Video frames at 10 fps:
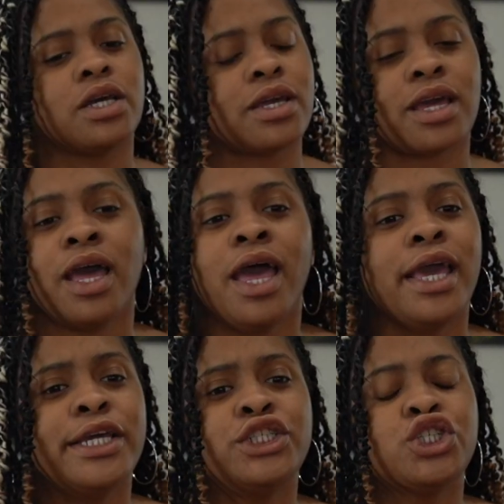like,
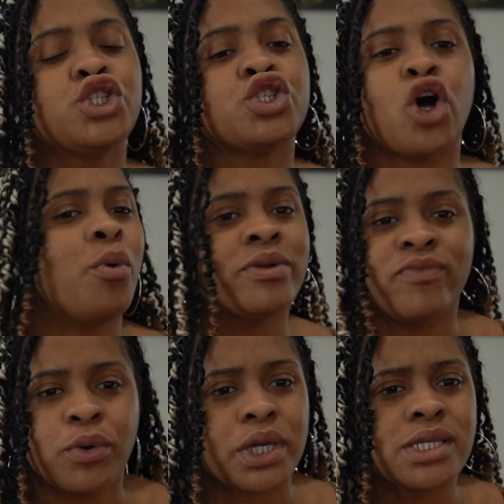he's just so
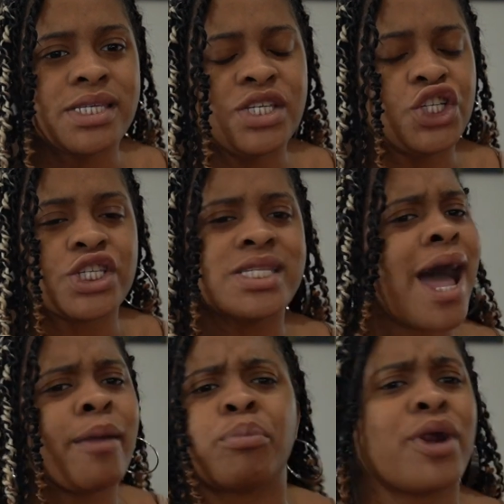unfocused. He's just
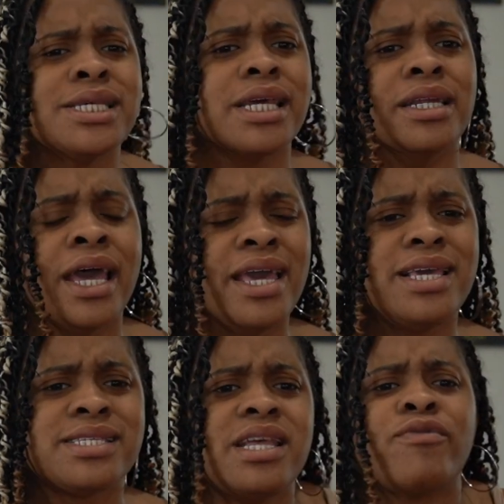not present.
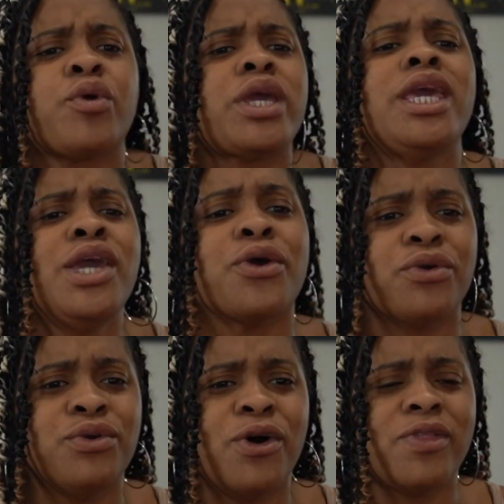He's never here,
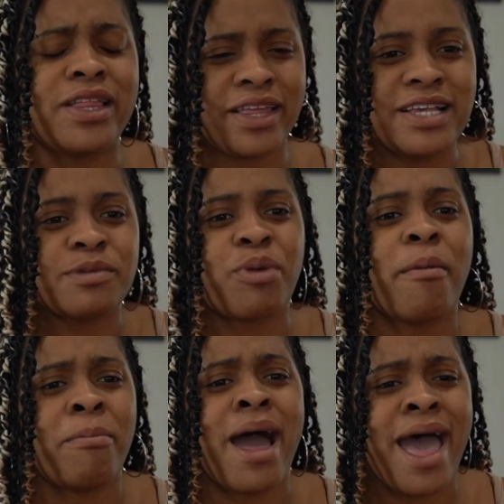you know? Like, that's the
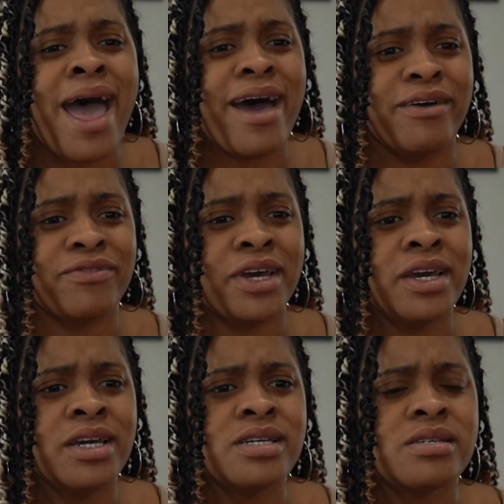problem I have.
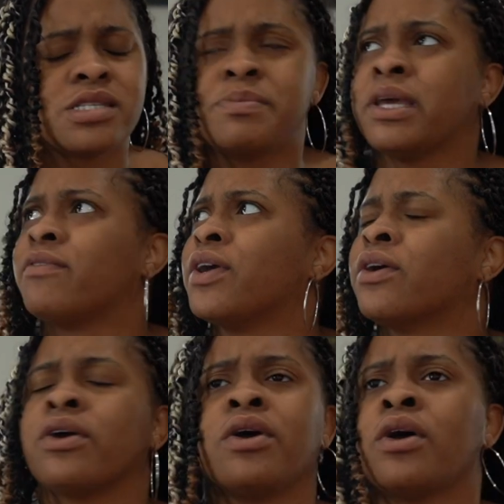Speaking of
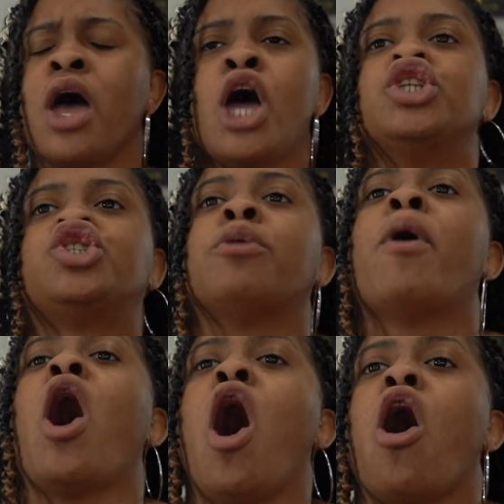here,
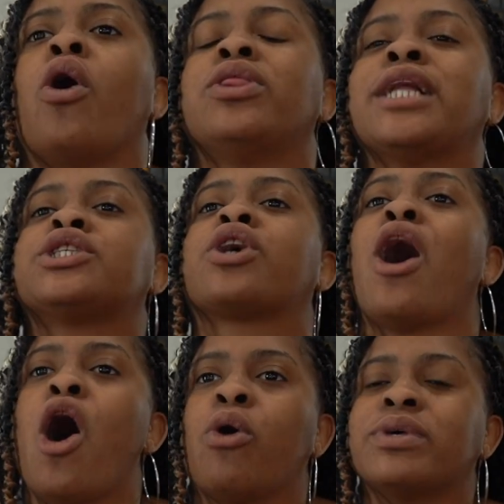Jamal, let's
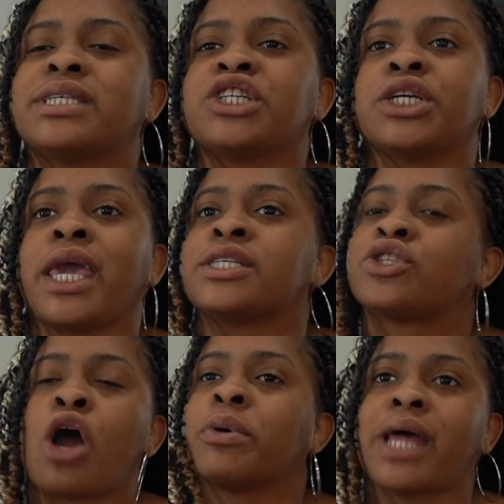go. The session can't
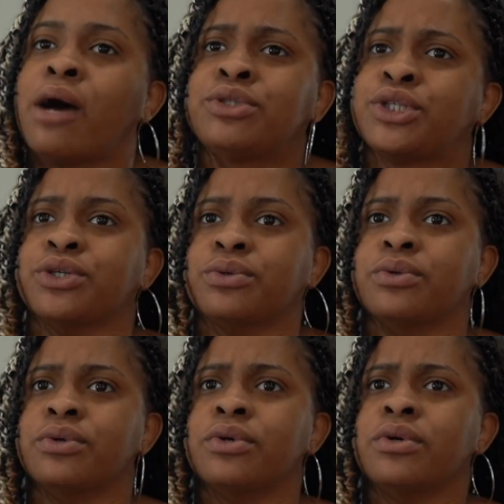start without you.
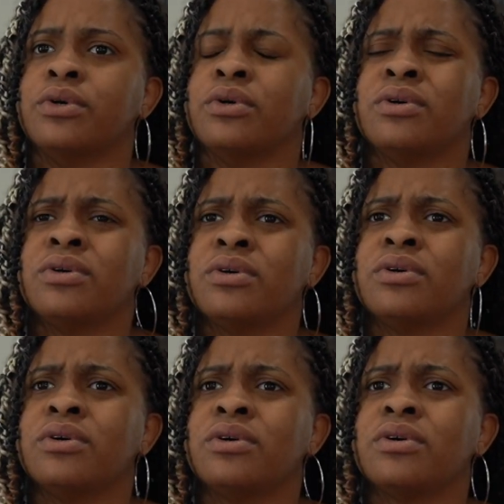I'm coming,
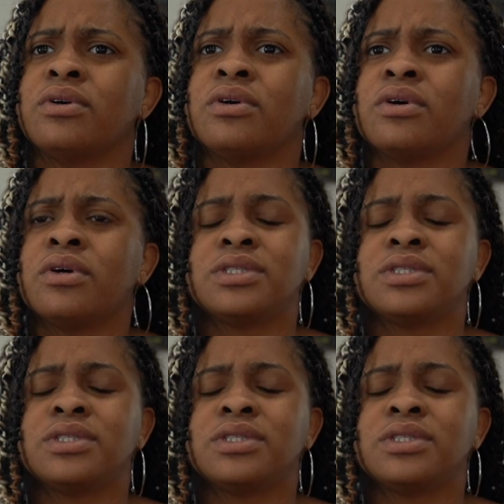I'm coming.